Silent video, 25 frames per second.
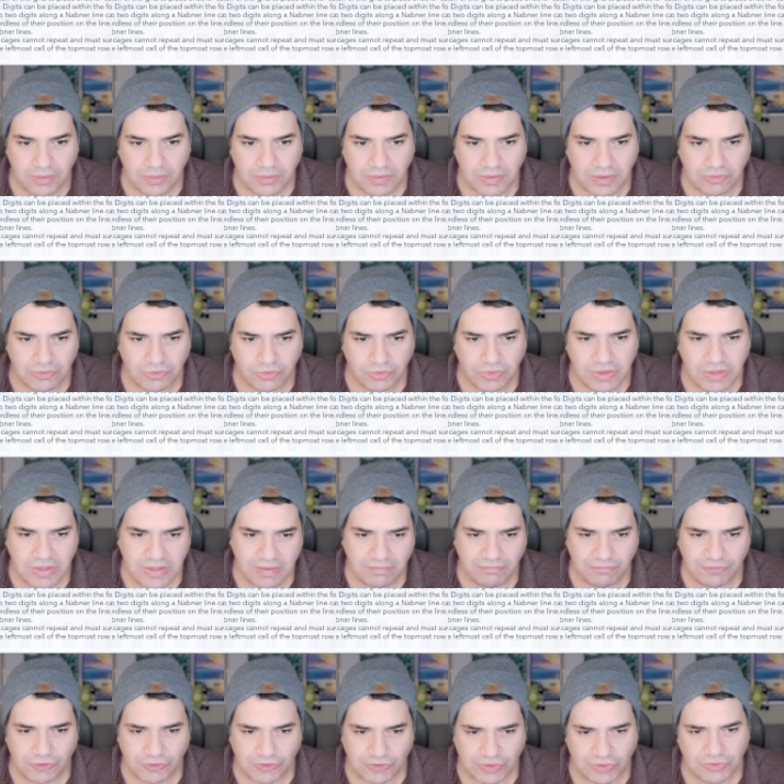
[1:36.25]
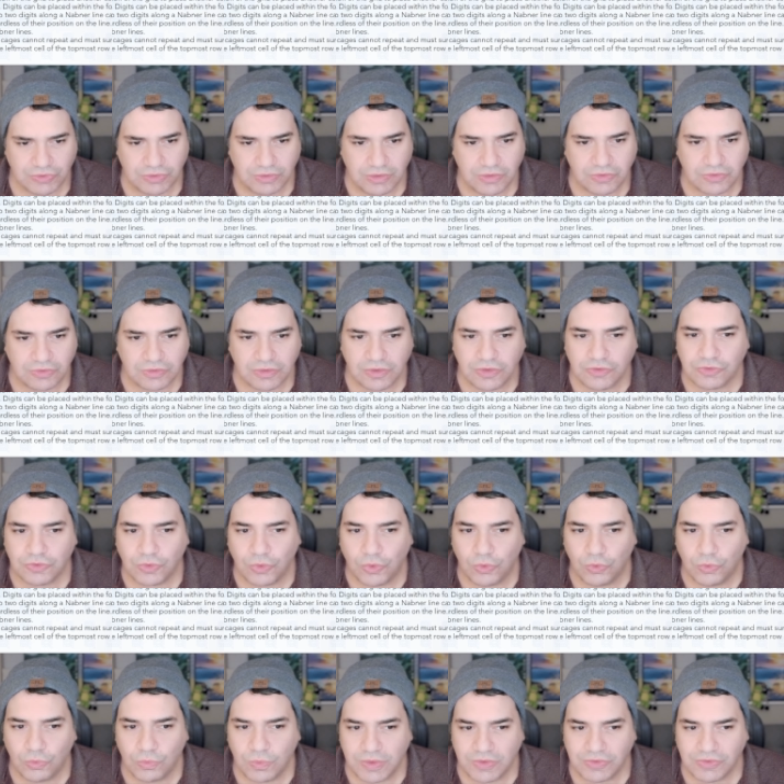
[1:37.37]
Now, they're really emphasizing this. There is
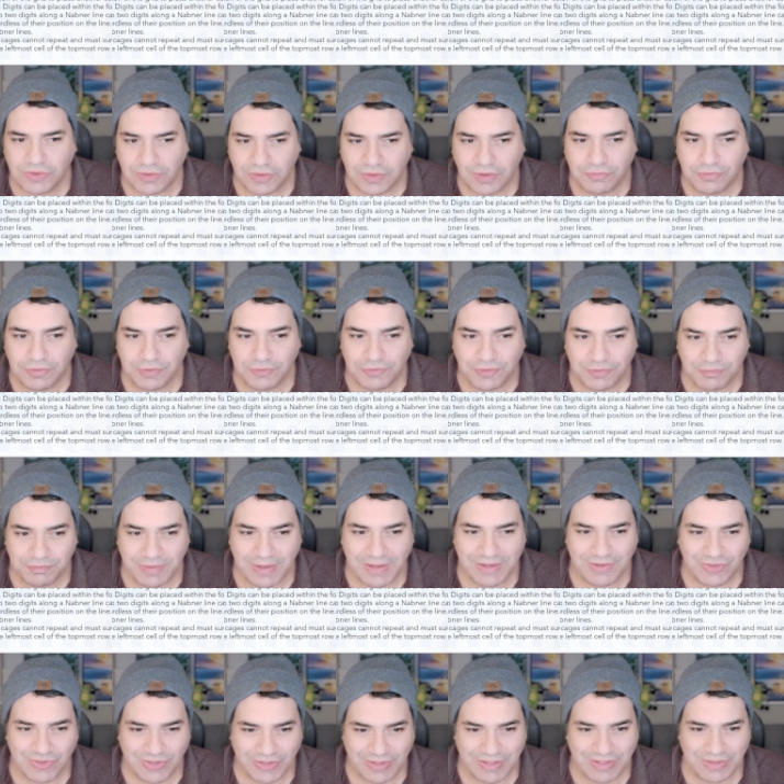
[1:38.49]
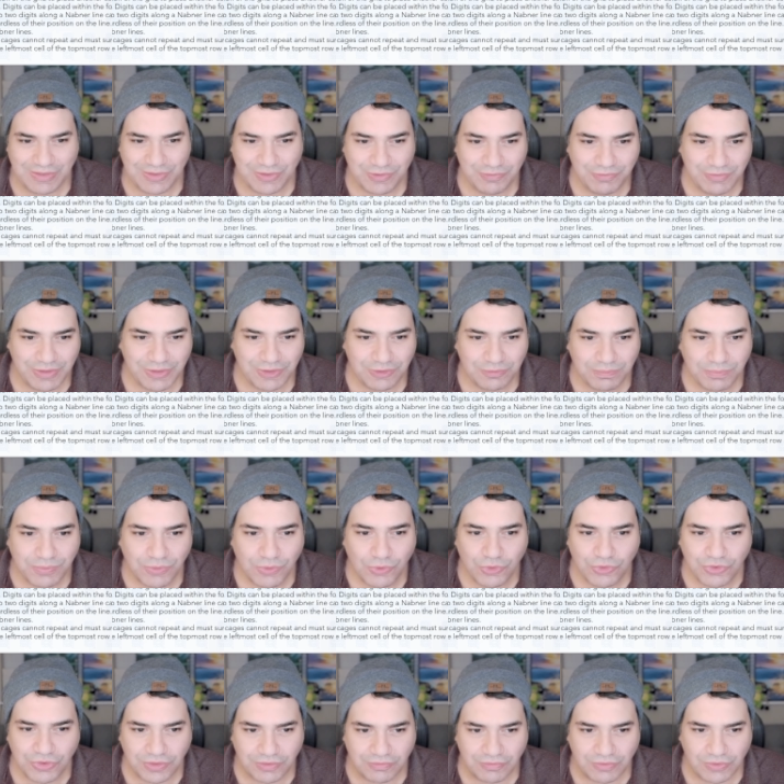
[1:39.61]
always enough information in the revealed
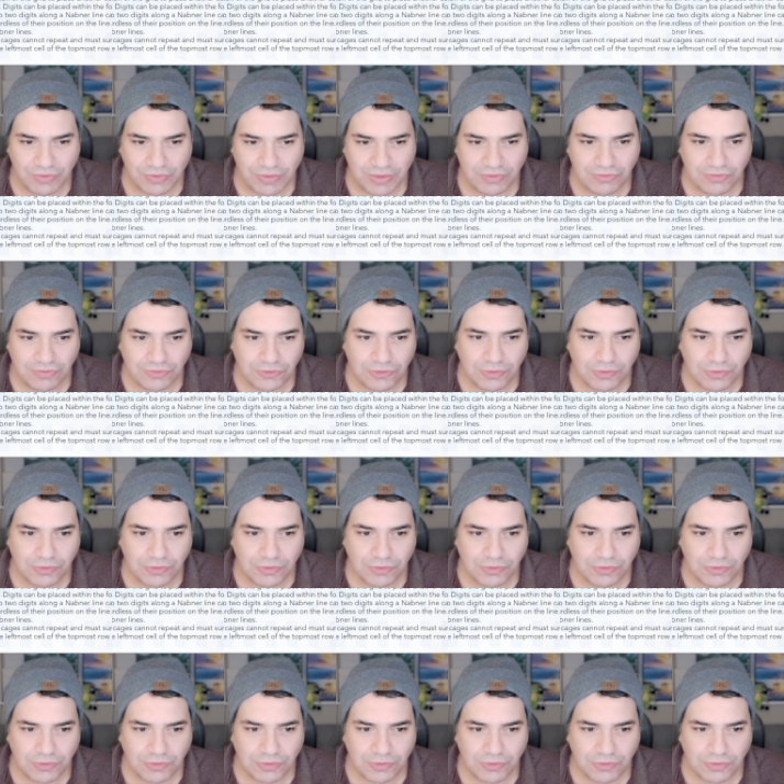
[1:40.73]
portion of the grid